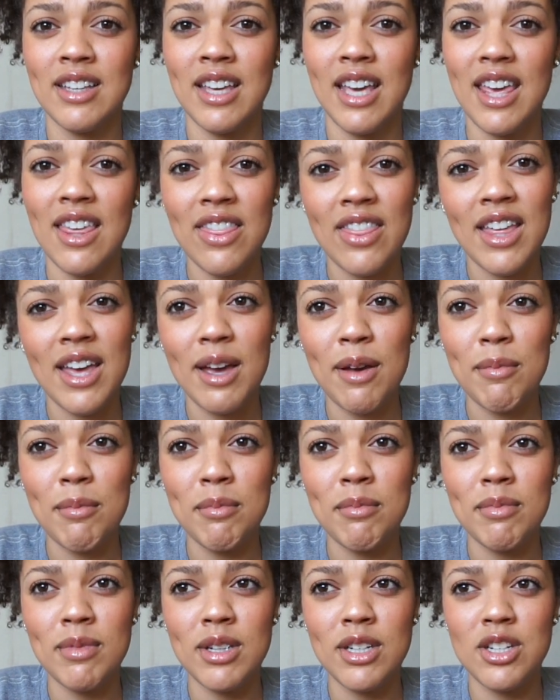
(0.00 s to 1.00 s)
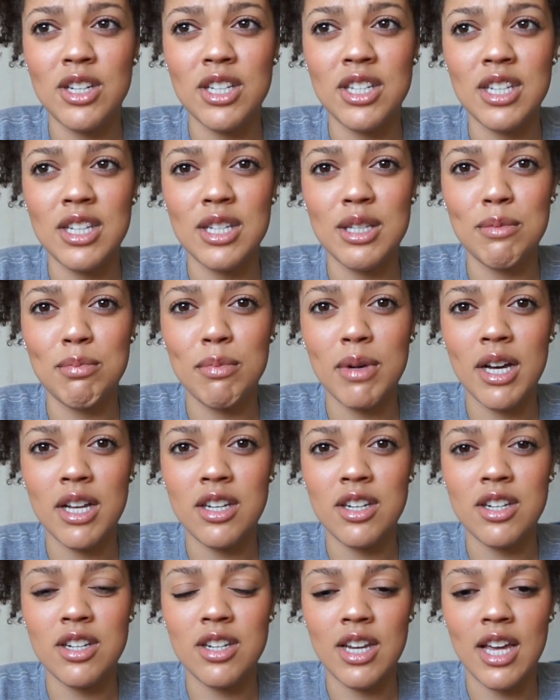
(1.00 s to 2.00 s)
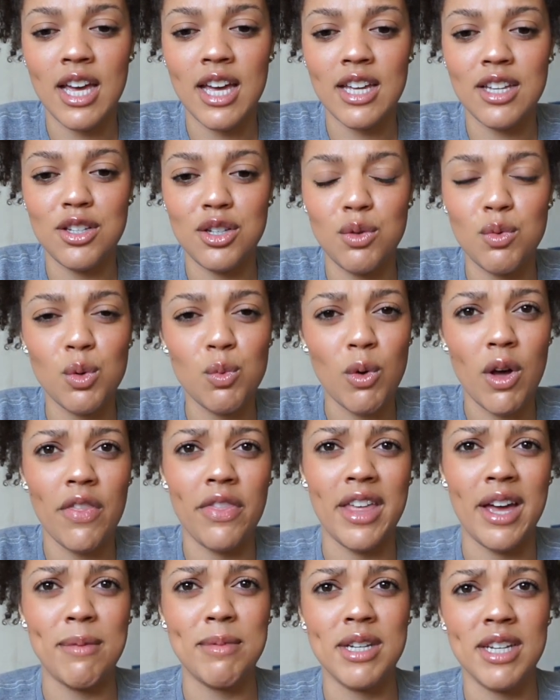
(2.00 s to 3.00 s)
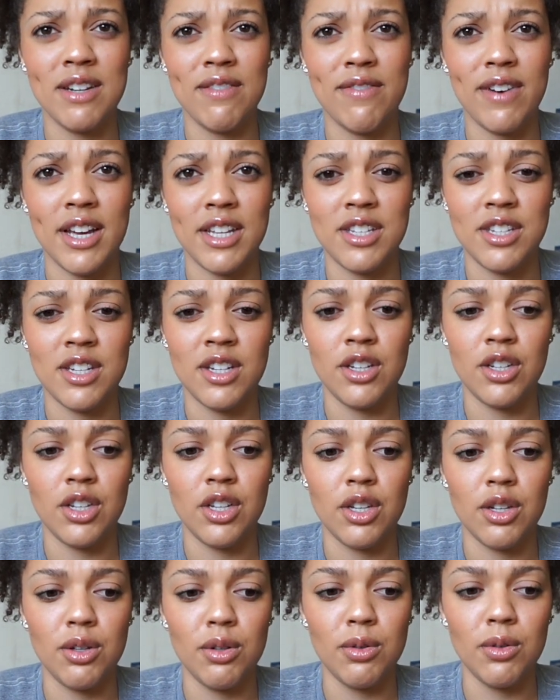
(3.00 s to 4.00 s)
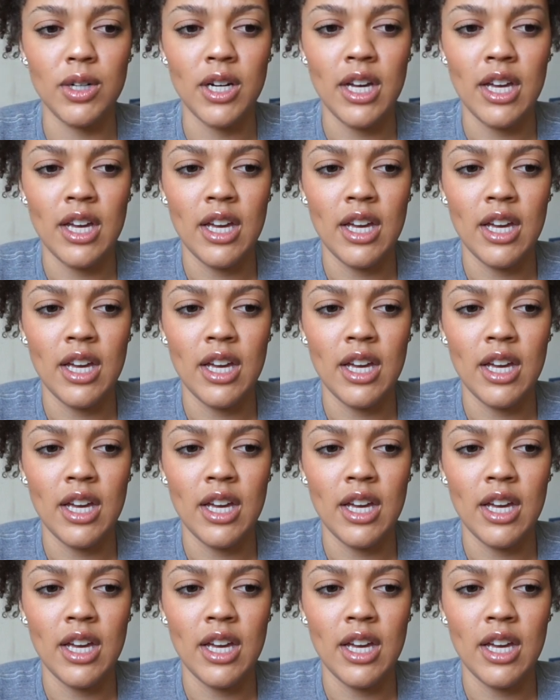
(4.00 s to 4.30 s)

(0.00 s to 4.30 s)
in them just as much as you would want them to invest in you?